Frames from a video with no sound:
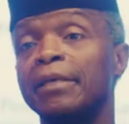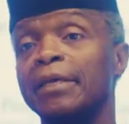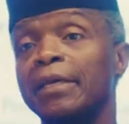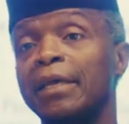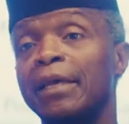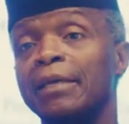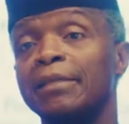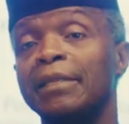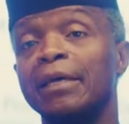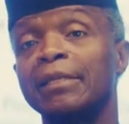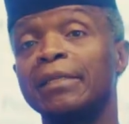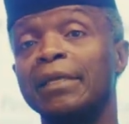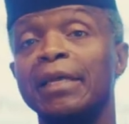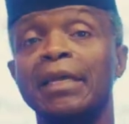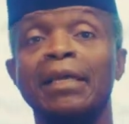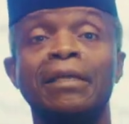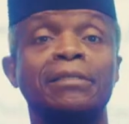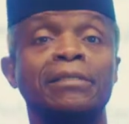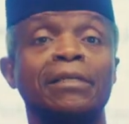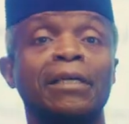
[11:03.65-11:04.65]
the
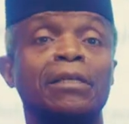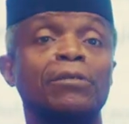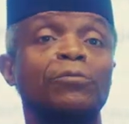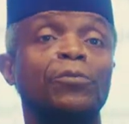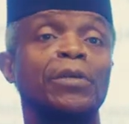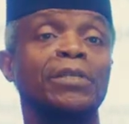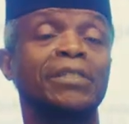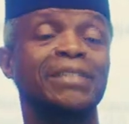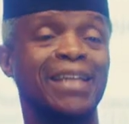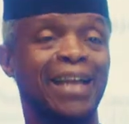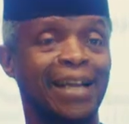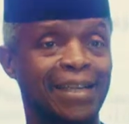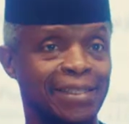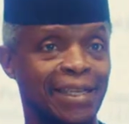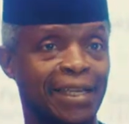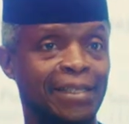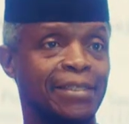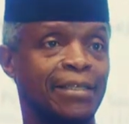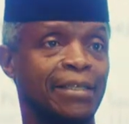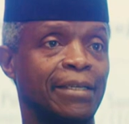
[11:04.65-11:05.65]
Asians were
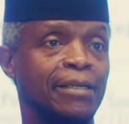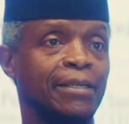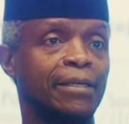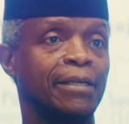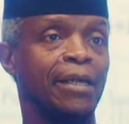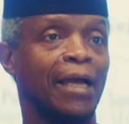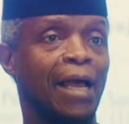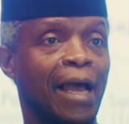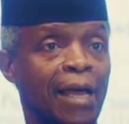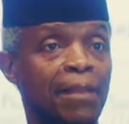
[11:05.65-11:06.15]
stagnating